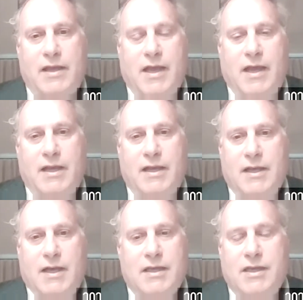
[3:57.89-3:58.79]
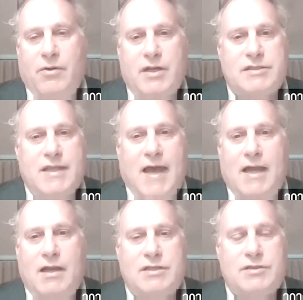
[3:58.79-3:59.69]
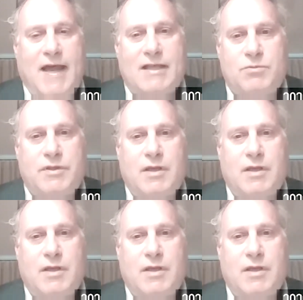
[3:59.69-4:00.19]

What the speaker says: again? And that's what the